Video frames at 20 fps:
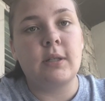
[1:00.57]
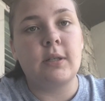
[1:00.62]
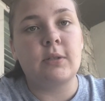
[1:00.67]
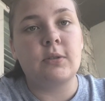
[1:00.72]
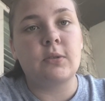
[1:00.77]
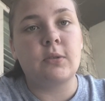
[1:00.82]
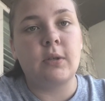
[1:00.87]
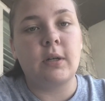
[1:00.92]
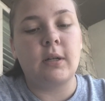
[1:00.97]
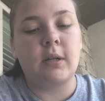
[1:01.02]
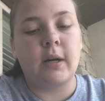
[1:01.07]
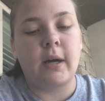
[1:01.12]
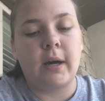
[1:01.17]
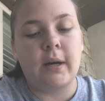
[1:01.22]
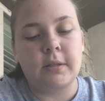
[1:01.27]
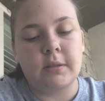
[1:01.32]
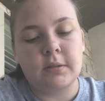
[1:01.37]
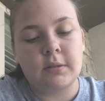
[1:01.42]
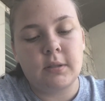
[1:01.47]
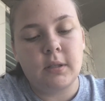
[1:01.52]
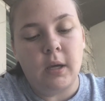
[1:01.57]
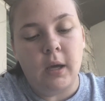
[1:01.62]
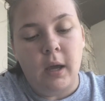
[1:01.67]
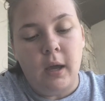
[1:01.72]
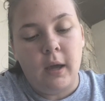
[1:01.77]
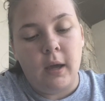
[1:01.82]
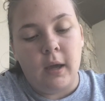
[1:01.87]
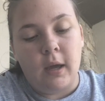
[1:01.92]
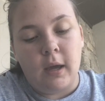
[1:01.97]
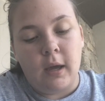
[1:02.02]
history class
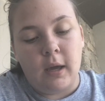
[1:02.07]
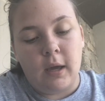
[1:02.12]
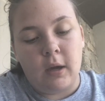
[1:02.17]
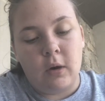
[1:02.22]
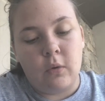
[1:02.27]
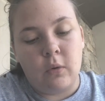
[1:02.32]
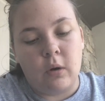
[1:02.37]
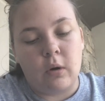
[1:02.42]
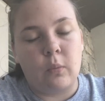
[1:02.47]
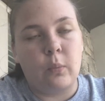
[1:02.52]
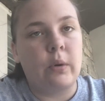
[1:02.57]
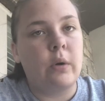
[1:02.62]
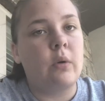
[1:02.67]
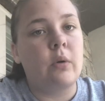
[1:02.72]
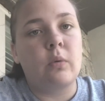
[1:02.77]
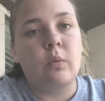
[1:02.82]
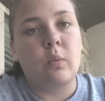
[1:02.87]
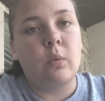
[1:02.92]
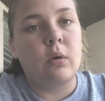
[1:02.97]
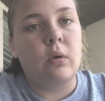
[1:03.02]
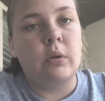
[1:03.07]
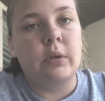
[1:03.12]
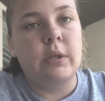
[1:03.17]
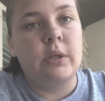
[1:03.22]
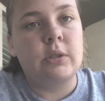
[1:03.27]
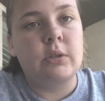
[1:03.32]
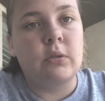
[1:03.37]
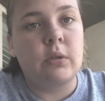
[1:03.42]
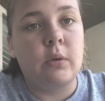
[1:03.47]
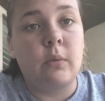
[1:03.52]
or world
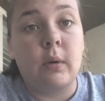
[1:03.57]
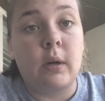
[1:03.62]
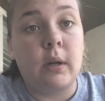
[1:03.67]
history,